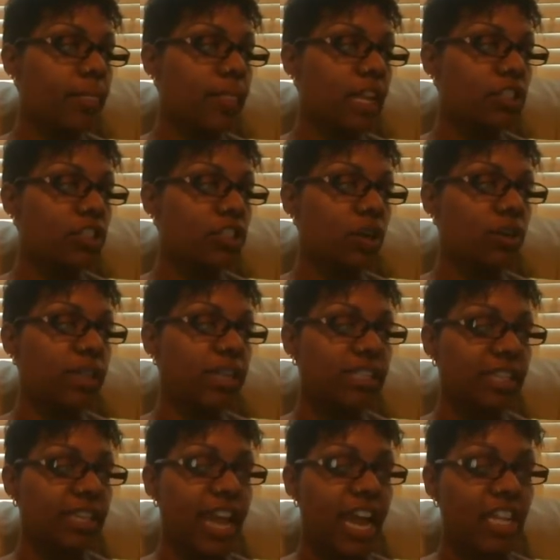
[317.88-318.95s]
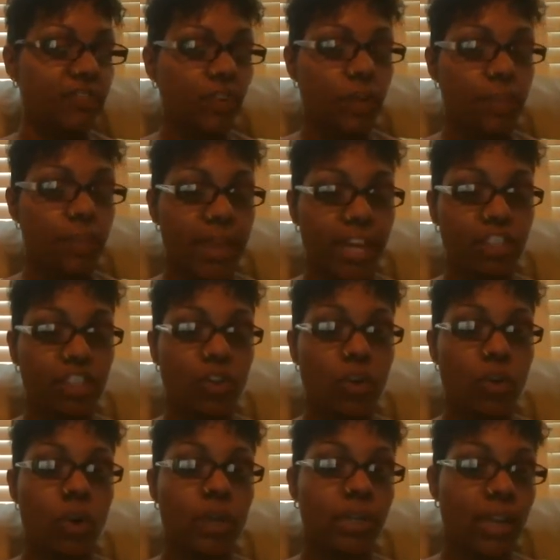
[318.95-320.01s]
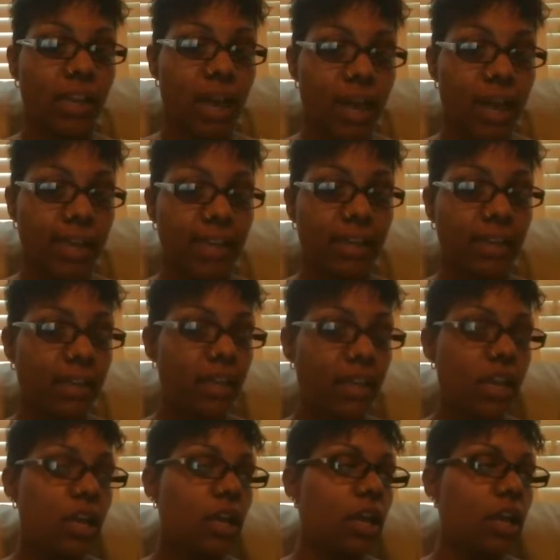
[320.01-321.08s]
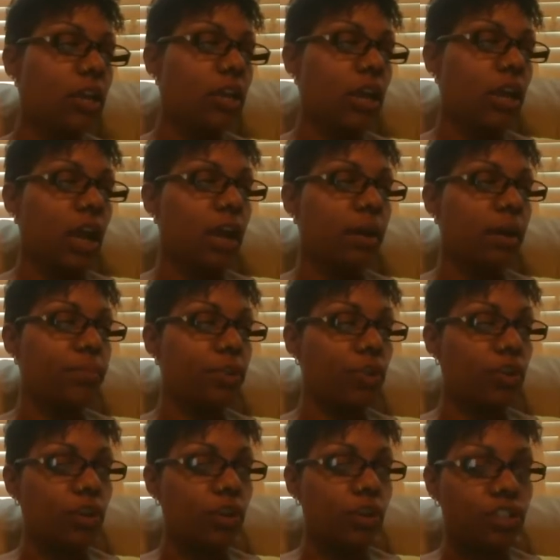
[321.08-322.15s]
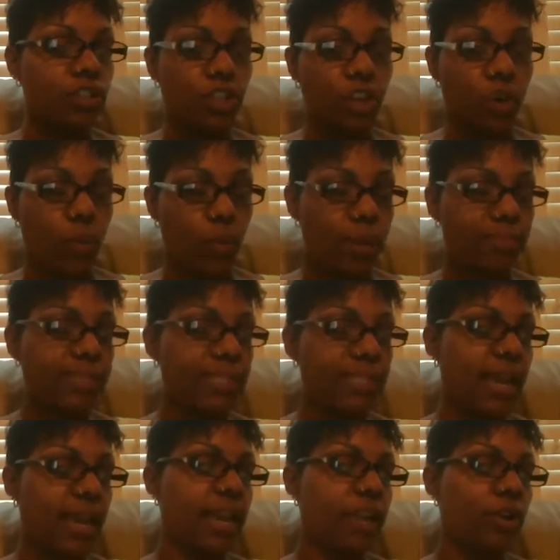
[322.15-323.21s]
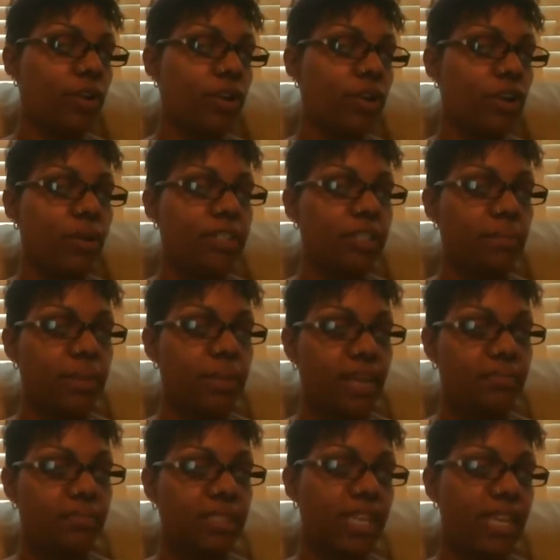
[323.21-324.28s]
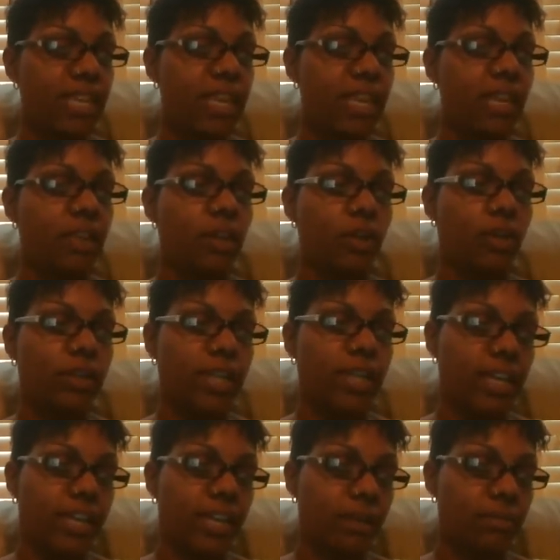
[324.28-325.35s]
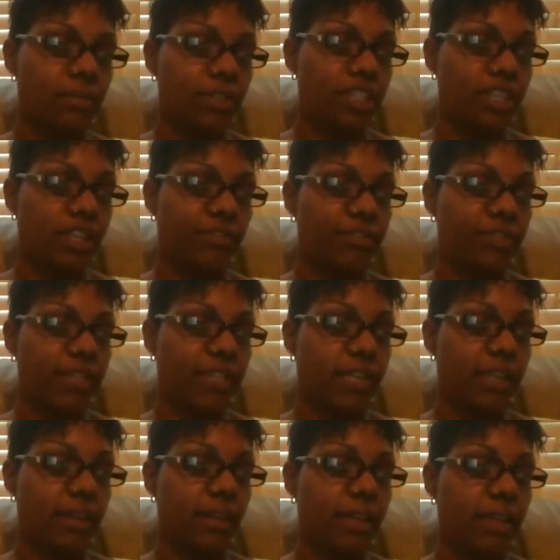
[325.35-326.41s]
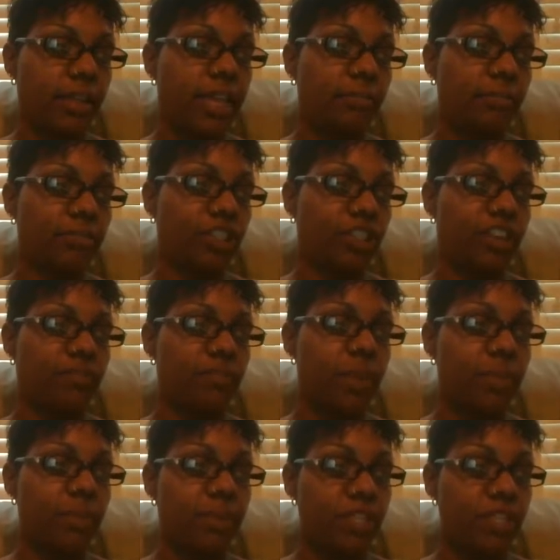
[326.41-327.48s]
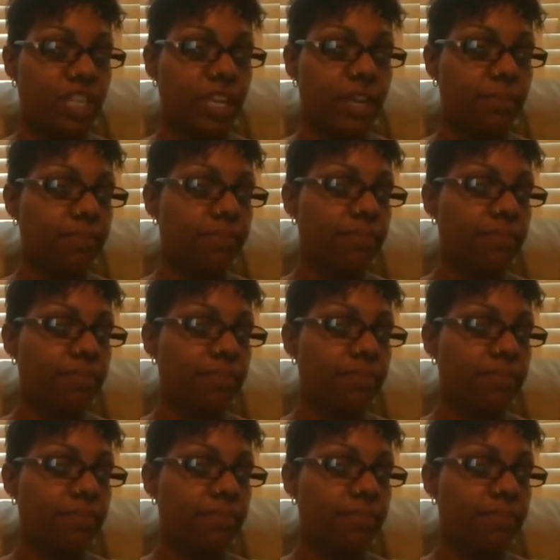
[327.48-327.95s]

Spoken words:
So to get the cash flow manager online, you're going to go to your website. You're going to go into BMC, go into income shift membership.